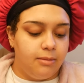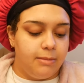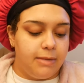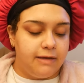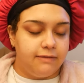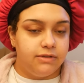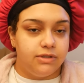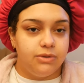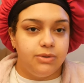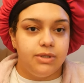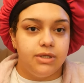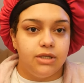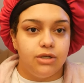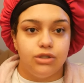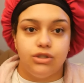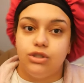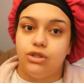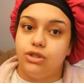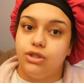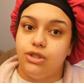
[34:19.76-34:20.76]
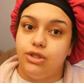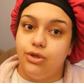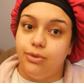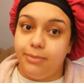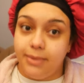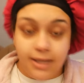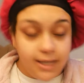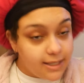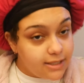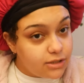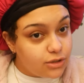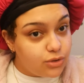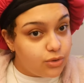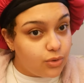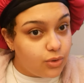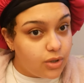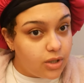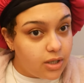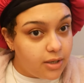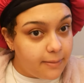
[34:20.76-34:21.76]
after, we're going to go to the UPS
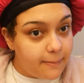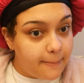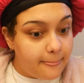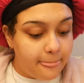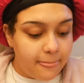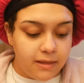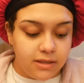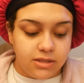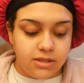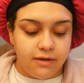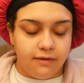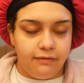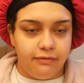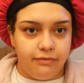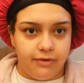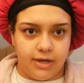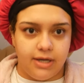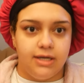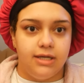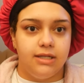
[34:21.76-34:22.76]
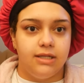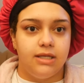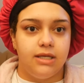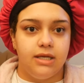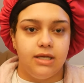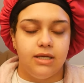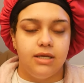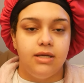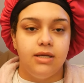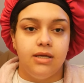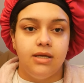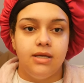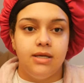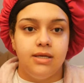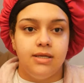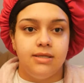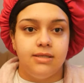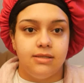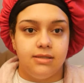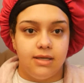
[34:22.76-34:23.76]
store to finally
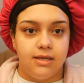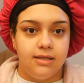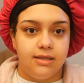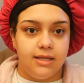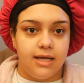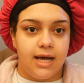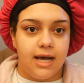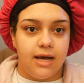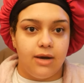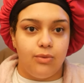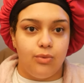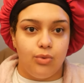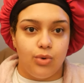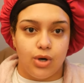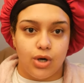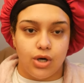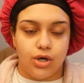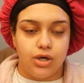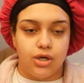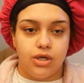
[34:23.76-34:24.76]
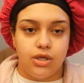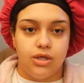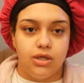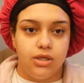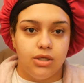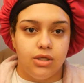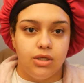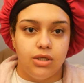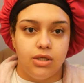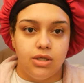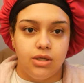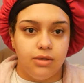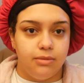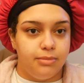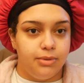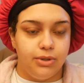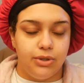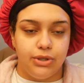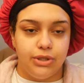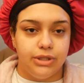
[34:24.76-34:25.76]
send that work
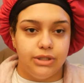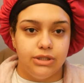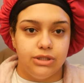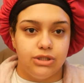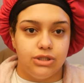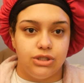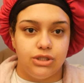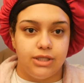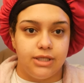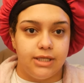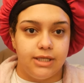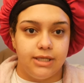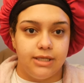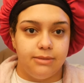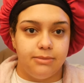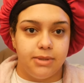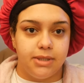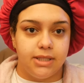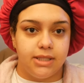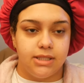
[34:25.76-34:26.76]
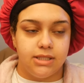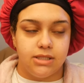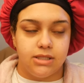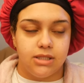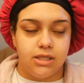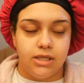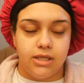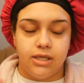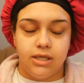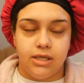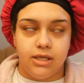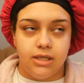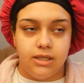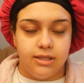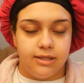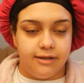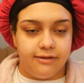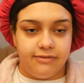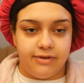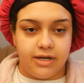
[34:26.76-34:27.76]
computer and shit in, because
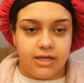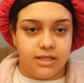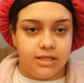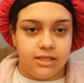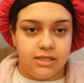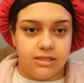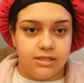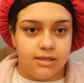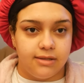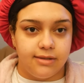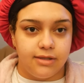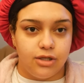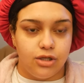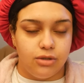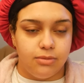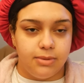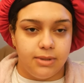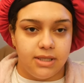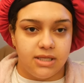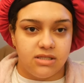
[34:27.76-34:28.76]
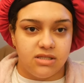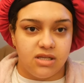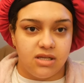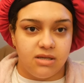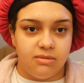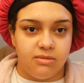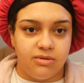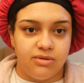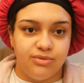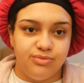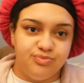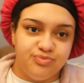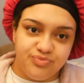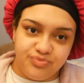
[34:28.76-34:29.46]
they finally sent the UPS label.